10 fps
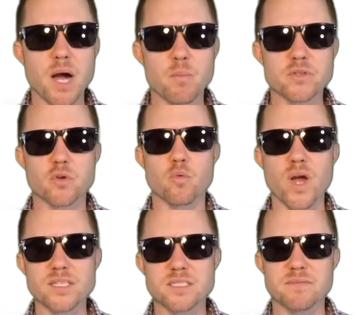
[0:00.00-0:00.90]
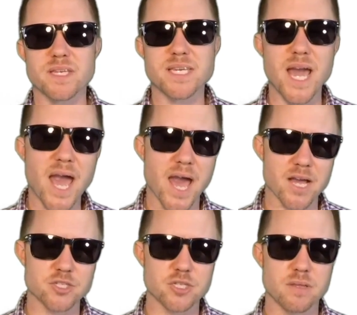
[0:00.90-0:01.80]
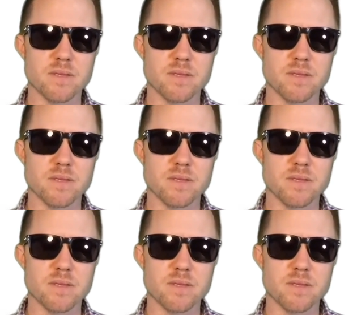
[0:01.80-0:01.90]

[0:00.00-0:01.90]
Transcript: up with the rest of the cash